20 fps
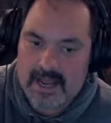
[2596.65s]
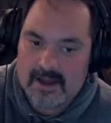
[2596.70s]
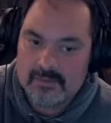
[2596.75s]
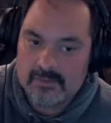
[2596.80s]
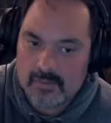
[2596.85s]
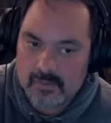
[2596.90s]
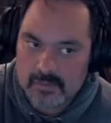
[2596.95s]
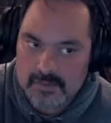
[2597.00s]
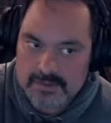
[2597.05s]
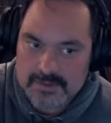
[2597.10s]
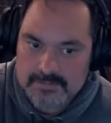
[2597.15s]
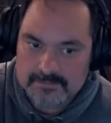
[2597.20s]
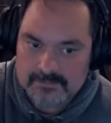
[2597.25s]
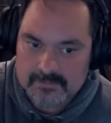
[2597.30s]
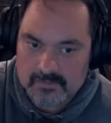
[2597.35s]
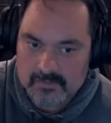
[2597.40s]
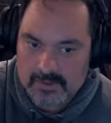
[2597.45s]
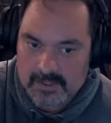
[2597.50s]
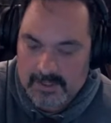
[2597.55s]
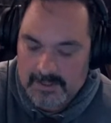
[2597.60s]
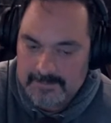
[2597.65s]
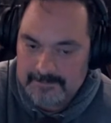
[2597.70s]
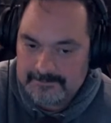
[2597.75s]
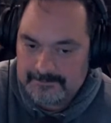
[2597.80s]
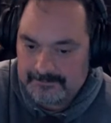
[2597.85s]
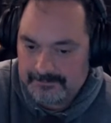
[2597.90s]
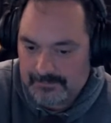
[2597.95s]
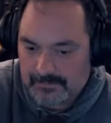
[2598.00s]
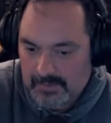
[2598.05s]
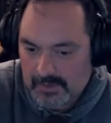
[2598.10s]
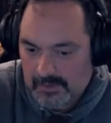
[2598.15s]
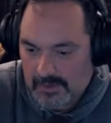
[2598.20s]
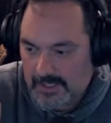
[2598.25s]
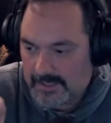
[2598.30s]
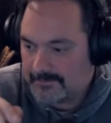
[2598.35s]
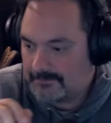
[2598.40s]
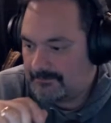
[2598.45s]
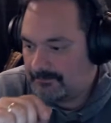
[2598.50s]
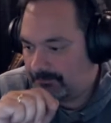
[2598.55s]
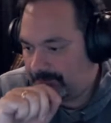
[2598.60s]
outdoors. Okay. All
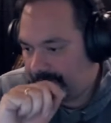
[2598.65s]
right.